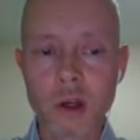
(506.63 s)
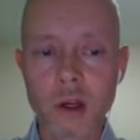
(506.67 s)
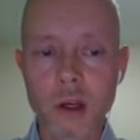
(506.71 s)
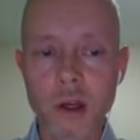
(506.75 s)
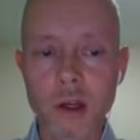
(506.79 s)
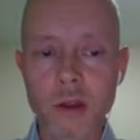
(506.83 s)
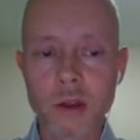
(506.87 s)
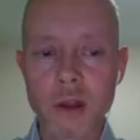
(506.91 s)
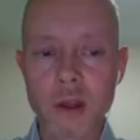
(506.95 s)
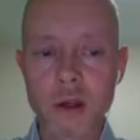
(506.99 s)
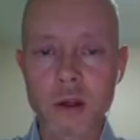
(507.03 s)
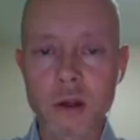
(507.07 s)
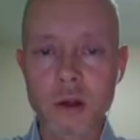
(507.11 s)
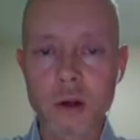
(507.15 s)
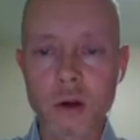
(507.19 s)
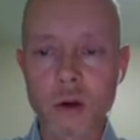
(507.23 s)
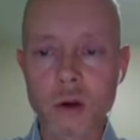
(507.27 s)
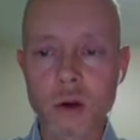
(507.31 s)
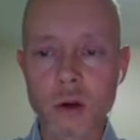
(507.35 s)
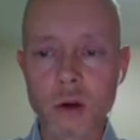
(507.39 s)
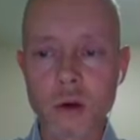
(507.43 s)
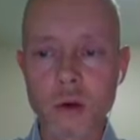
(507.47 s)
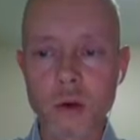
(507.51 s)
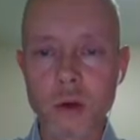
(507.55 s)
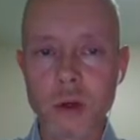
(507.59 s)
and then
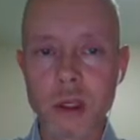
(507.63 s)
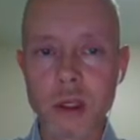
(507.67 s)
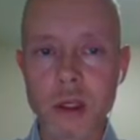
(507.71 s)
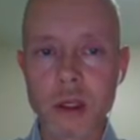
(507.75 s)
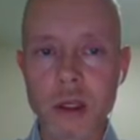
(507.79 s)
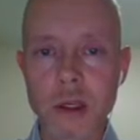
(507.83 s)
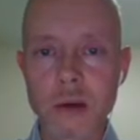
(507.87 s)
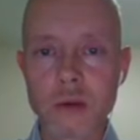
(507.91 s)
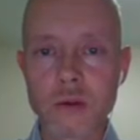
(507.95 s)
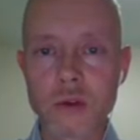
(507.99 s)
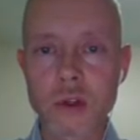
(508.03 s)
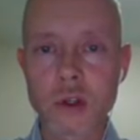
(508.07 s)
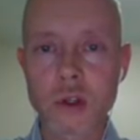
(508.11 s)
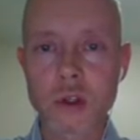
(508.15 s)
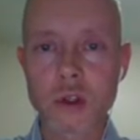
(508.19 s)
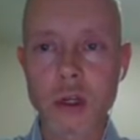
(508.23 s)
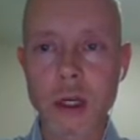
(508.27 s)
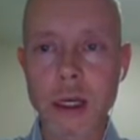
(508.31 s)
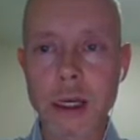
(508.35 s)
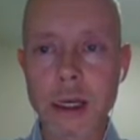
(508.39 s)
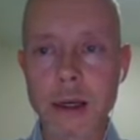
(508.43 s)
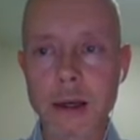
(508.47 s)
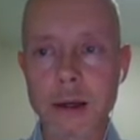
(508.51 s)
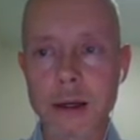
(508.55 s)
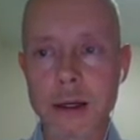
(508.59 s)
queen gives the
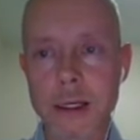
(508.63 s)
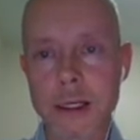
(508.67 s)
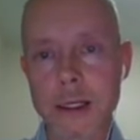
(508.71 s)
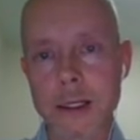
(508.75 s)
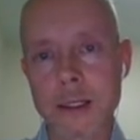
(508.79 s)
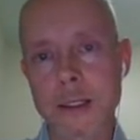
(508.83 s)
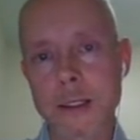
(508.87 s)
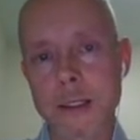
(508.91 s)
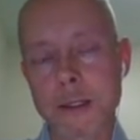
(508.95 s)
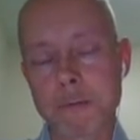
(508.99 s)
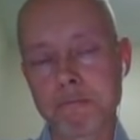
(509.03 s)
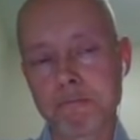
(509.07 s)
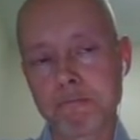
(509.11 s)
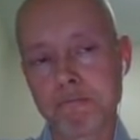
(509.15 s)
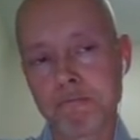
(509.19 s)
check, and